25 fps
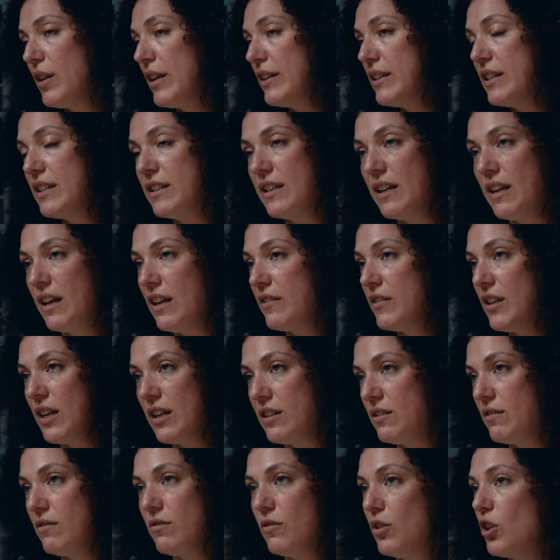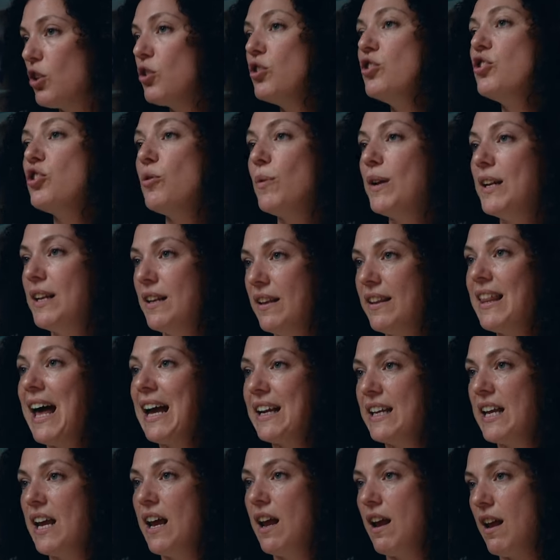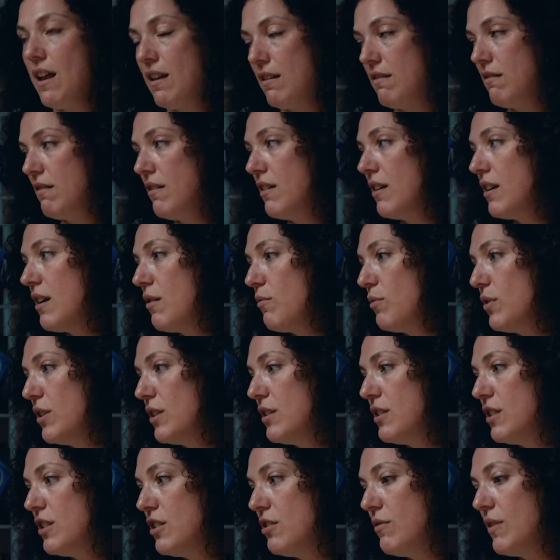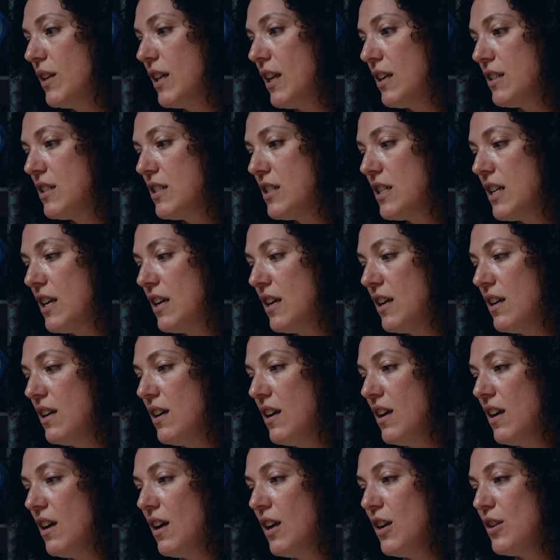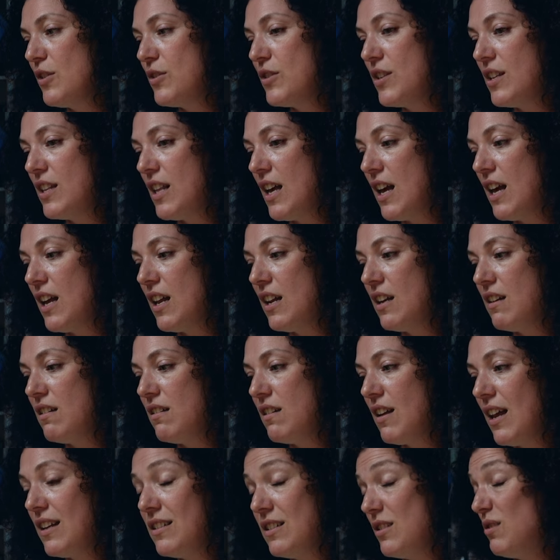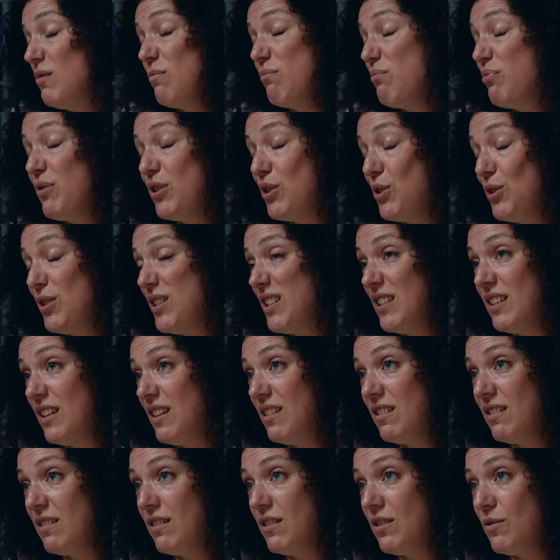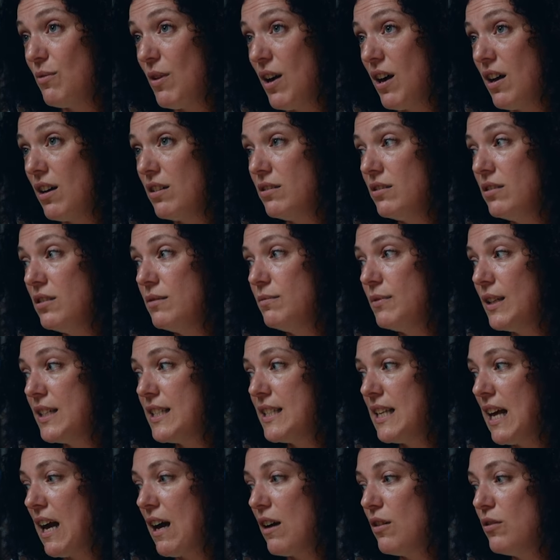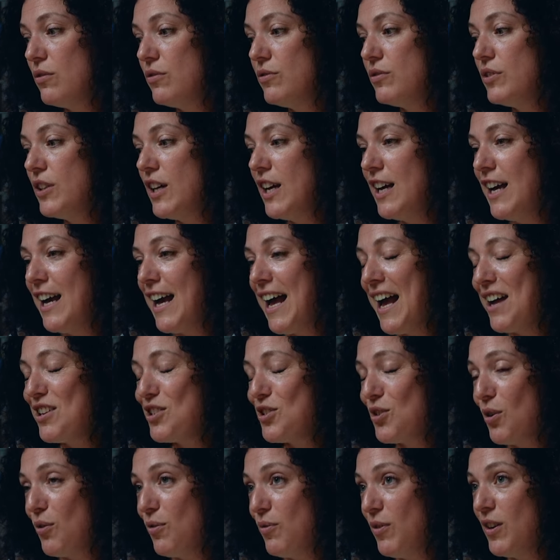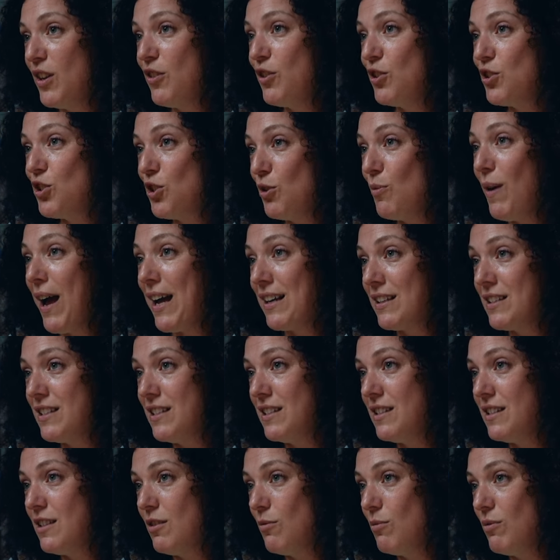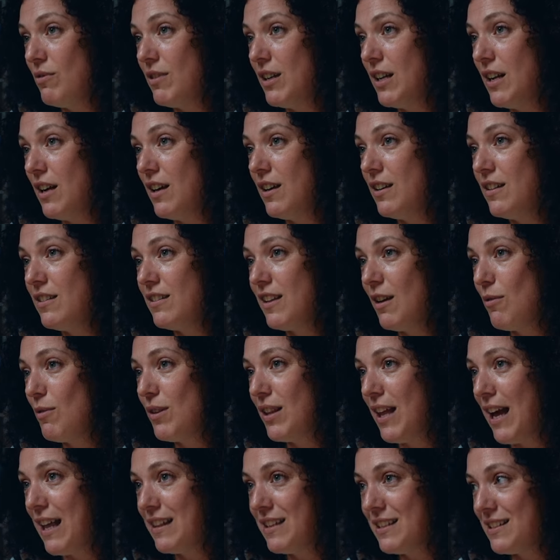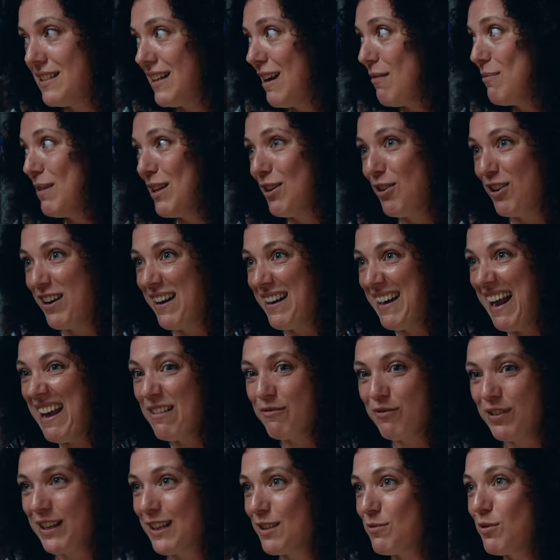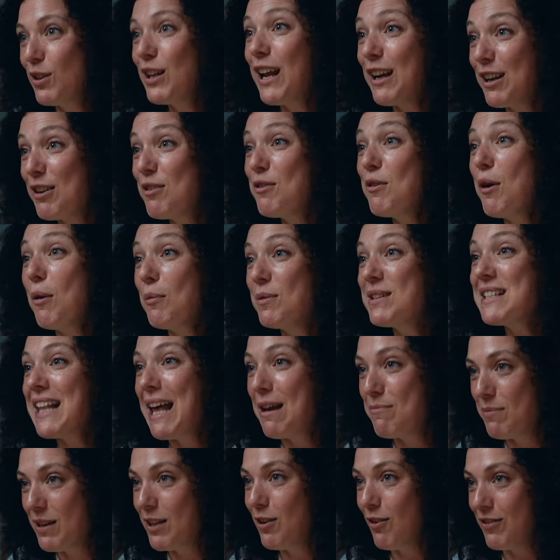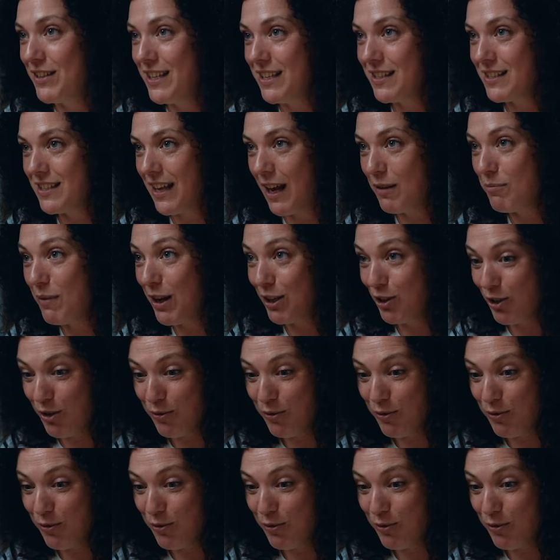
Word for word: They didn't have. They had. They couldn't do it that year, and I wanted to do it last year. So then ended up producing it as well myself. It's so funny. The two actors who were in it, they were like, "This is like being on Netflix." But like, it, it was like being on the inside man.